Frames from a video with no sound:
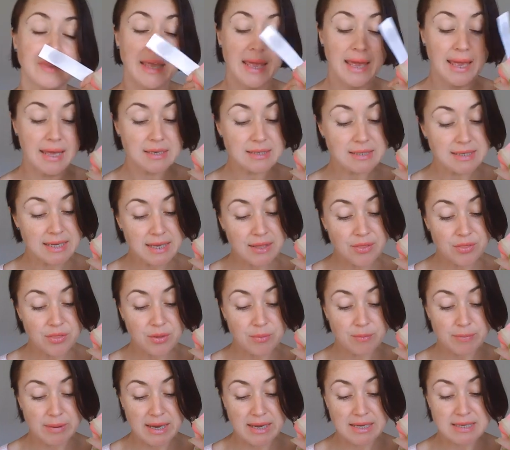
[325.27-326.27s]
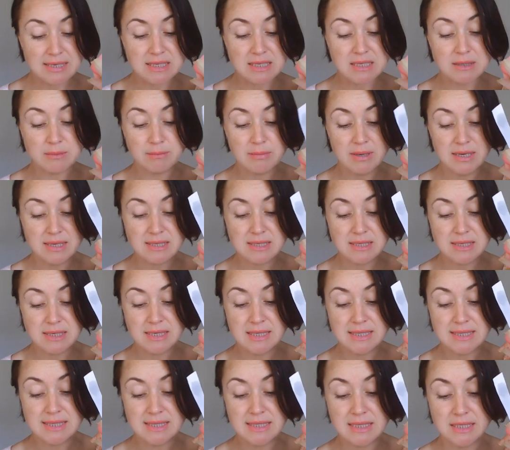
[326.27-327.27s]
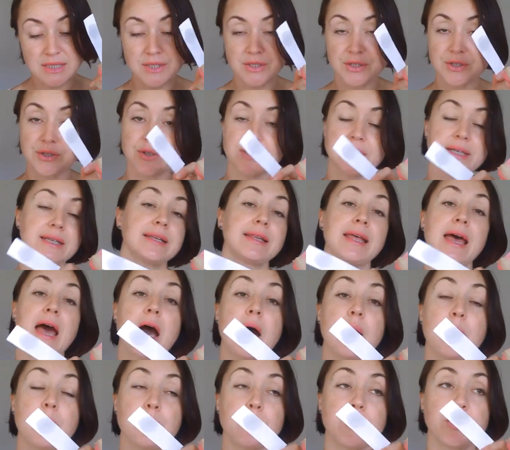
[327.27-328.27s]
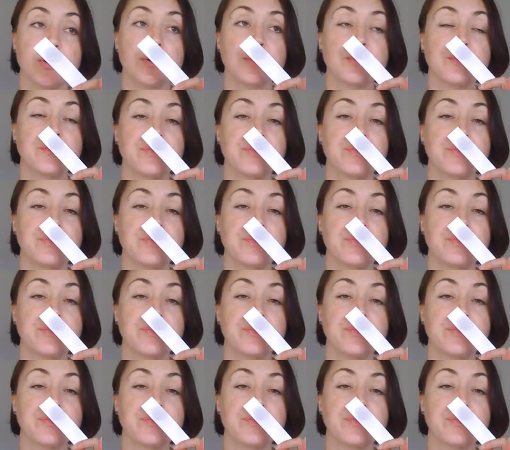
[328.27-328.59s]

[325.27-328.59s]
And in the base, musk, cedar and amber.